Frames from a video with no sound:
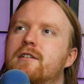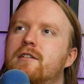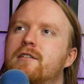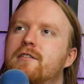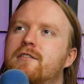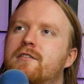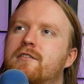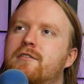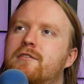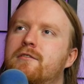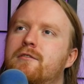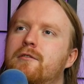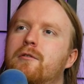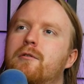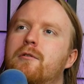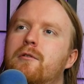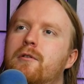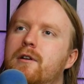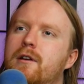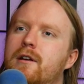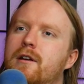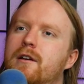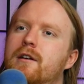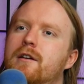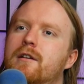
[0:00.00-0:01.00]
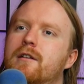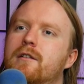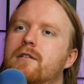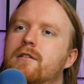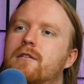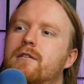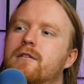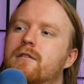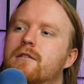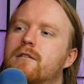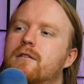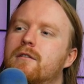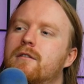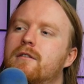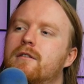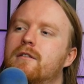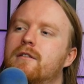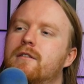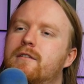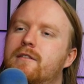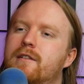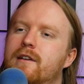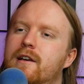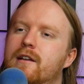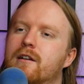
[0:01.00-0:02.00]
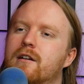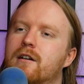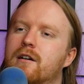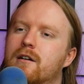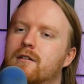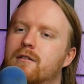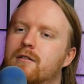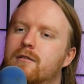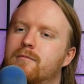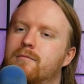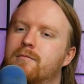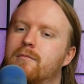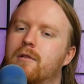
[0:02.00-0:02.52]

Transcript: historian yeah did a